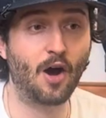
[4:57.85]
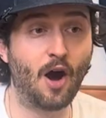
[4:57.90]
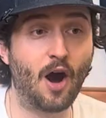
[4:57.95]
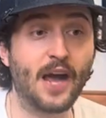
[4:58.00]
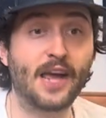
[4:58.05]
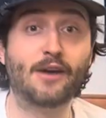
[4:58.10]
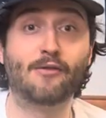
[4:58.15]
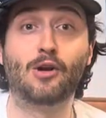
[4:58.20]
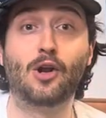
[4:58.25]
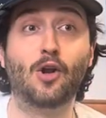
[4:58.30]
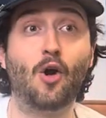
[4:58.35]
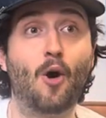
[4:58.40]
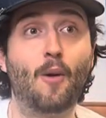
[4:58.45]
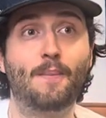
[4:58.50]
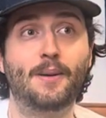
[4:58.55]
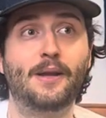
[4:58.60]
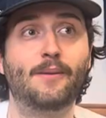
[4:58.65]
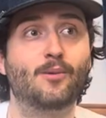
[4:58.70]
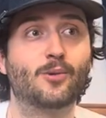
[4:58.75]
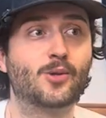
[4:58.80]
I hear a lot of
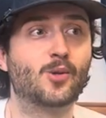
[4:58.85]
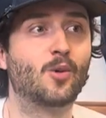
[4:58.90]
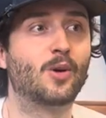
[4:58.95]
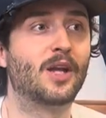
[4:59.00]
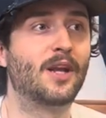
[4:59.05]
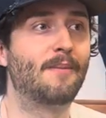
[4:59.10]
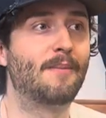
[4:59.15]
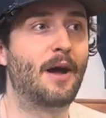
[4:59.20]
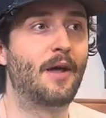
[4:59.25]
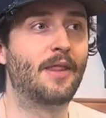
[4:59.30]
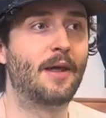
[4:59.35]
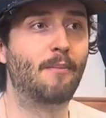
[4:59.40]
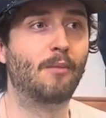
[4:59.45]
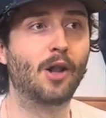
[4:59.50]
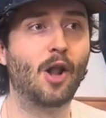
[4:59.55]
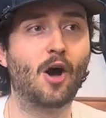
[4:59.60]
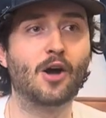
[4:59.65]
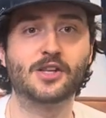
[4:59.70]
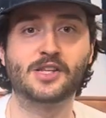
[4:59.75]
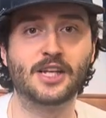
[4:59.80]
people talking about them
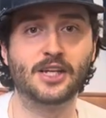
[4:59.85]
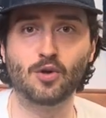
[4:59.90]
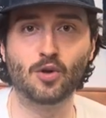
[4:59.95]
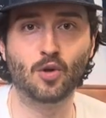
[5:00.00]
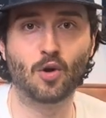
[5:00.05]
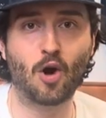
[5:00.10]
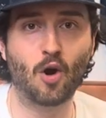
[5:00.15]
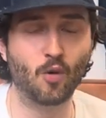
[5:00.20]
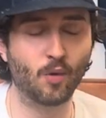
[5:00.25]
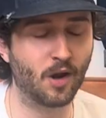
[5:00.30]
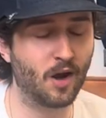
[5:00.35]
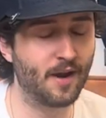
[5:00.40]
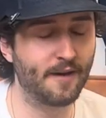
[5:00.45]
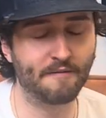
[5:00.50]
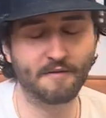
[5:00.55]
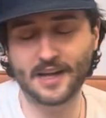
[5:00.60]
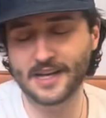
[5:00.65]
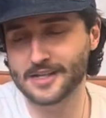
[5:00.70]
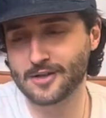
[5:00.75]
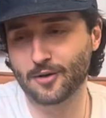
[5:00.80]
lasting your whole life.
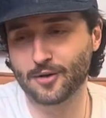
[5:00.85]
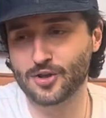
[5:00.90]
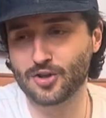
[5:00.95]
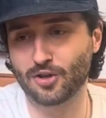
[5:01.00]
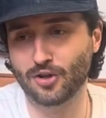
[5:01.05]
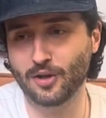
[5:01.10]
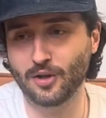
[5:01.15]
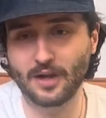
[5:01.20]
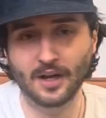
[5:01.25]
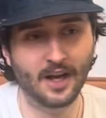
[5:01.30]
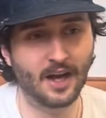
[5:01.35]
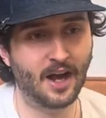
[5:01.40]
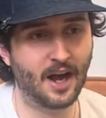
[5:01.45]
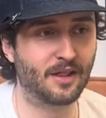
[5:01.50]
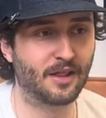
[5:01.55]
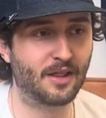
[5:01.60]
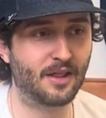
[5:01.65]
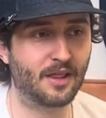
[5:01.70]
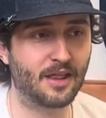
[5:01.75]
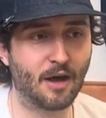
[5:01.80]
That's not true.
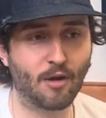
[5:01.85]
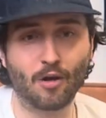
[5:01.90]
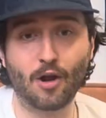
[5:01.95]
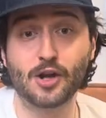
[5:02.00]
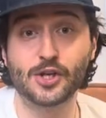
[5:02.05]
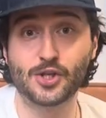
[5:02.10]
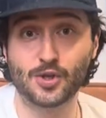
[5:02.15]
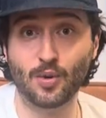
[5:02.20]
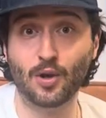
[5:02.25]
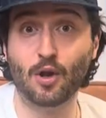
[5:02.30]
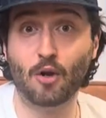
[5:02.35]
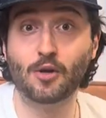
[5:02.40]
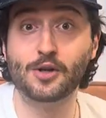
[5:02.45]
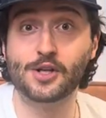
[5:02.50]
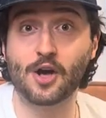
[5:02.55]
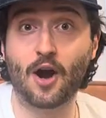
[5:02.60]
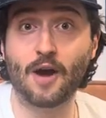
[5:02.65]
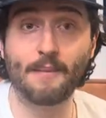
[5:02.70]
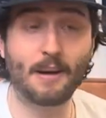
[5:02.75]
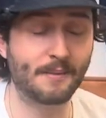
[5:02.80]
They'll last you a long
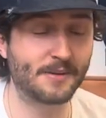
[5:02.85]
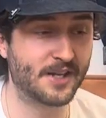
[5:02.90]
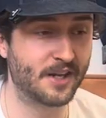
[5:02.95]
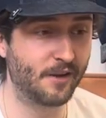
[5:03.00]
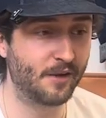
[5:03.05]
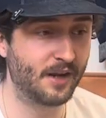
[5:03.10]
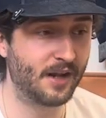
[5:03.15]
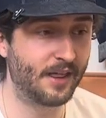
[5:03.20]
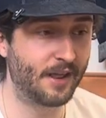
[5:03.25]
time, absolutely.